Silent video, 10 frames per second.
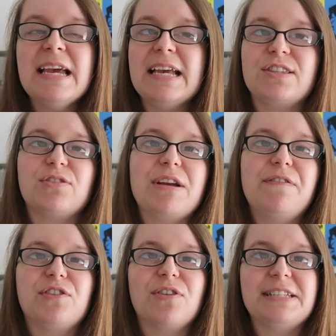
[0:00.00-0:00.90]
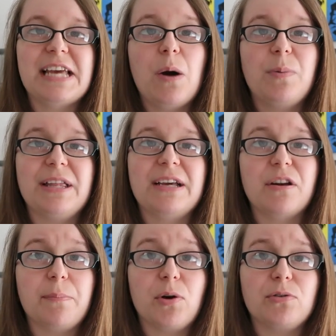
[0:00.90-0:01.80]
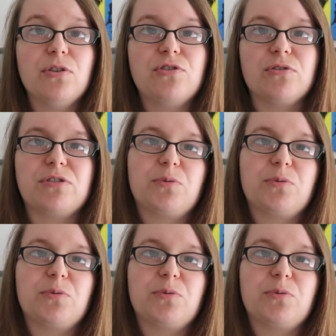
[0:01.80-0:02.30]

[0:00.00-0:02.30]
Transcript: It's great for trying to help with any kind of blocked nostrils as